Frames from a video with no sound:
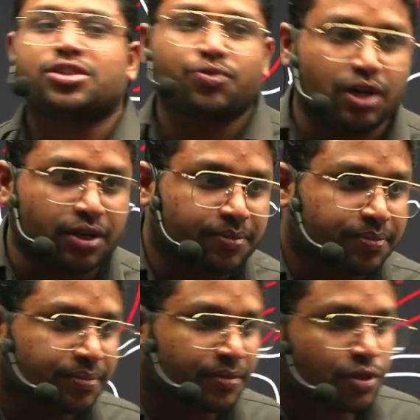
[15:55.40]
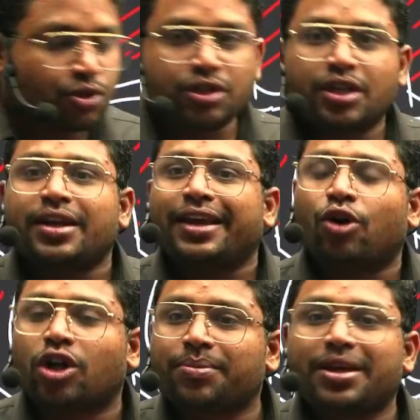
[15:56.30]
world. So their
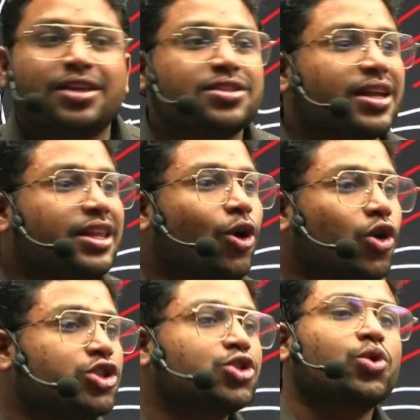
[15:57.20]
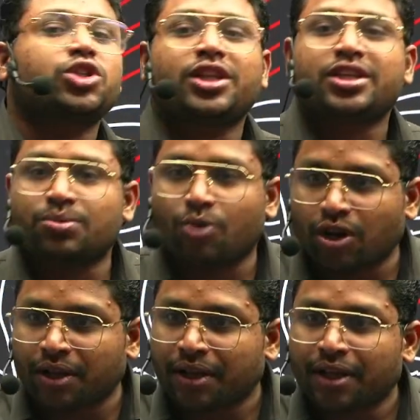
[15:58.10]
economy is running on socialist model,
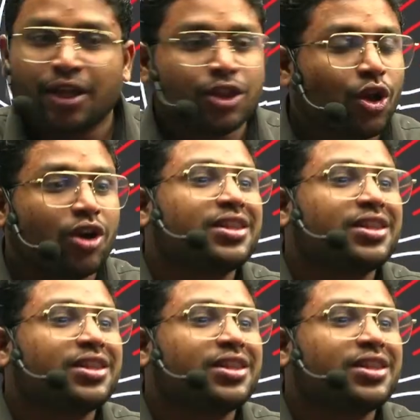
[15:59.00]
not the